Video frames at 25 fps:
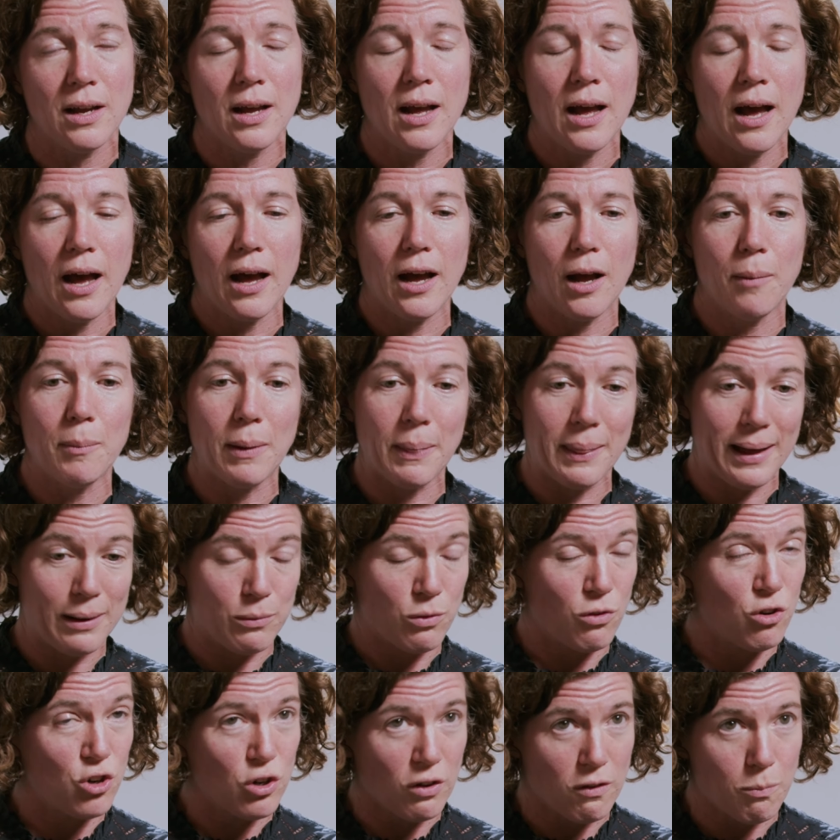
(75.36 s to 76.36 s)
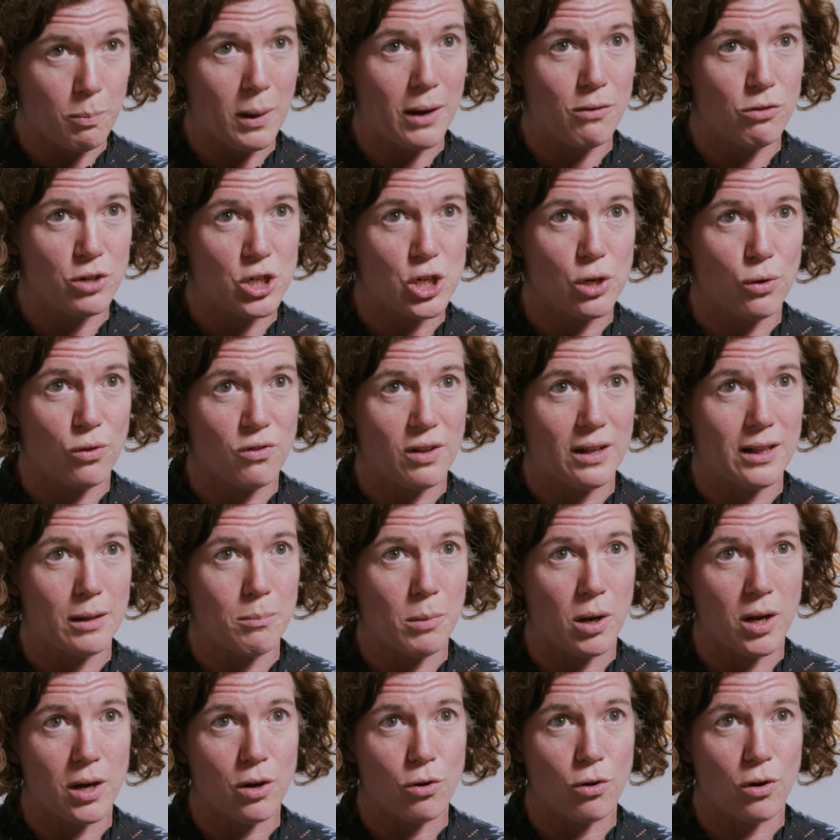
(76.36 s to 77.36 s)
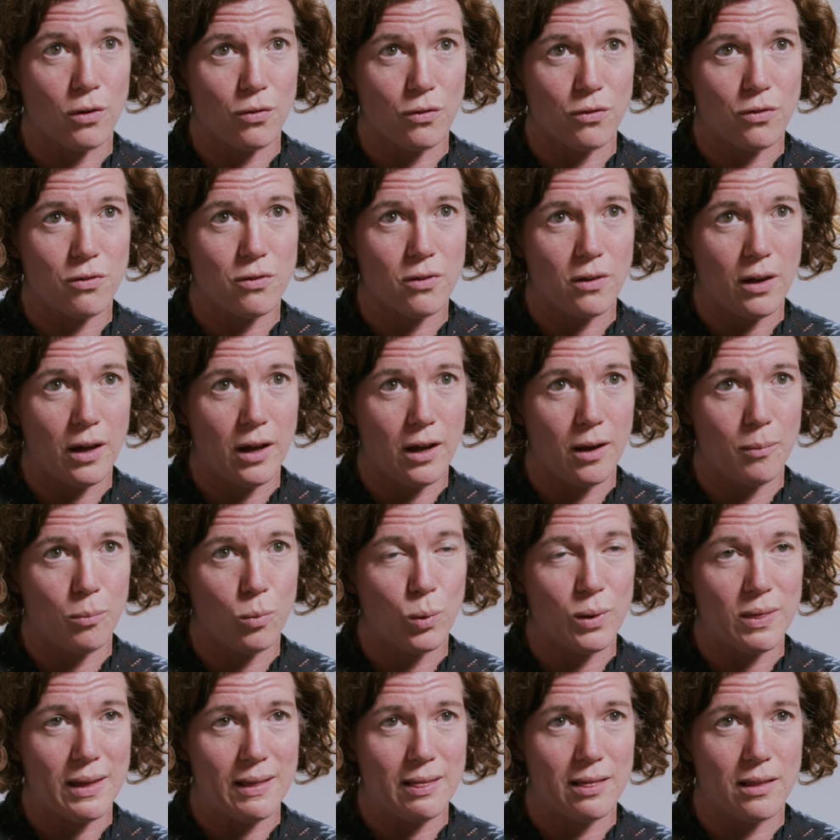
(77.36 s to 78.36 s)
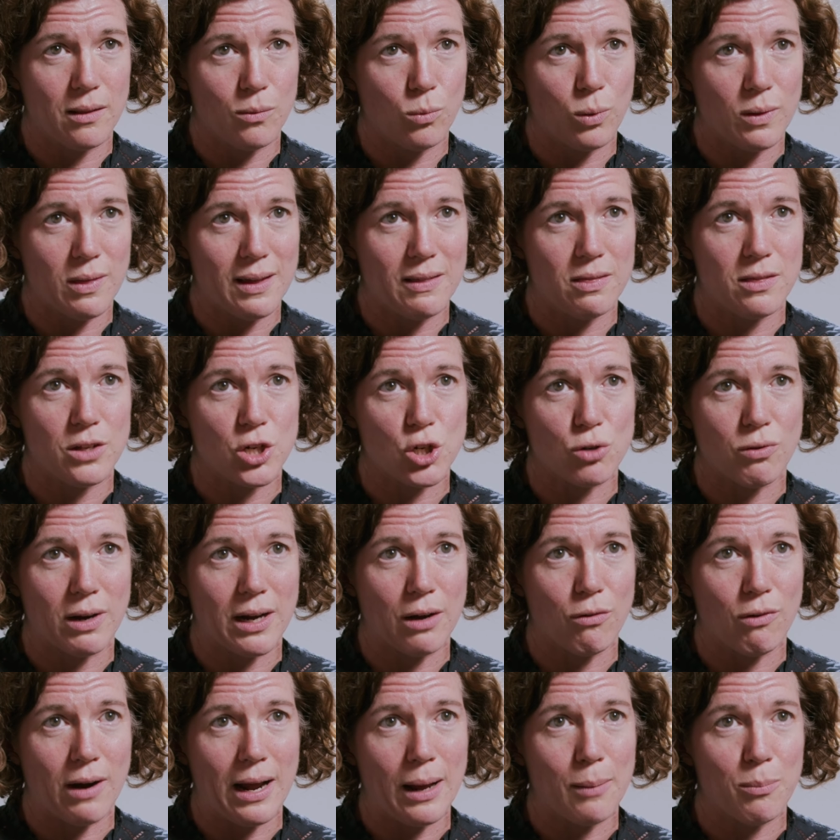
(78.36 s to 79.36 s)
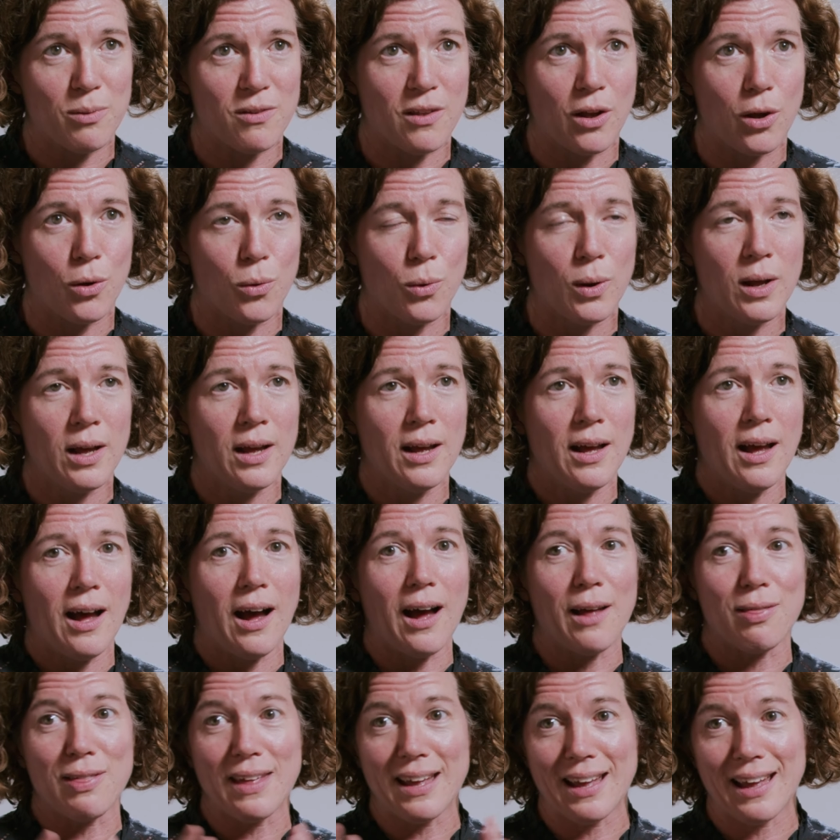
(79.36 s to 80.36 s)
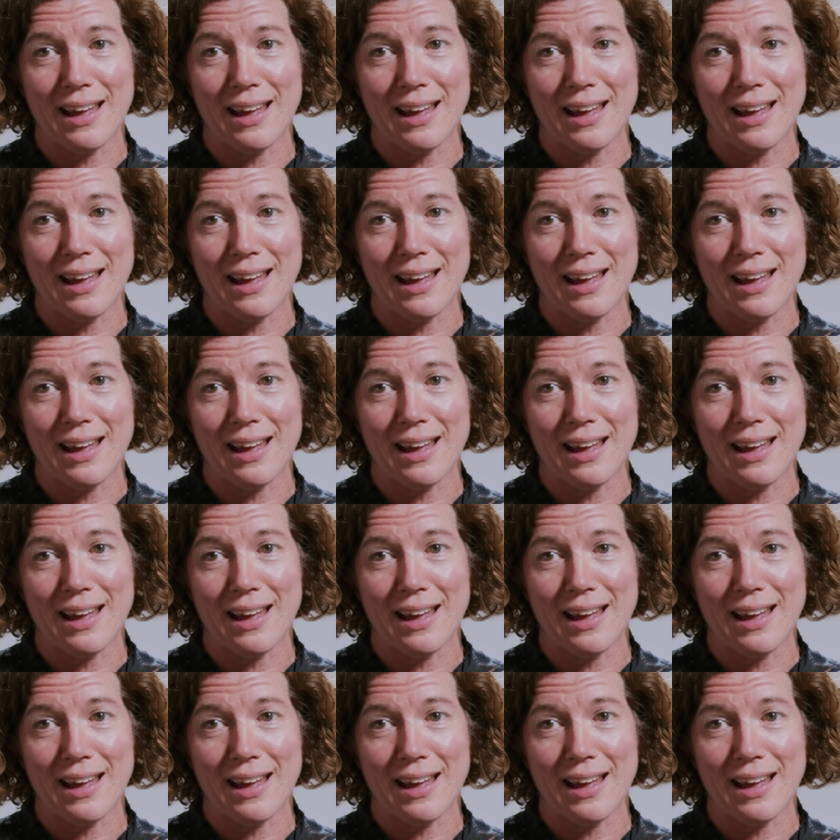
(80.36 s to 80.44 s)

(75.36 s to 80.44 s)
and that was just by reducing the microns within the shrink wrap. So I think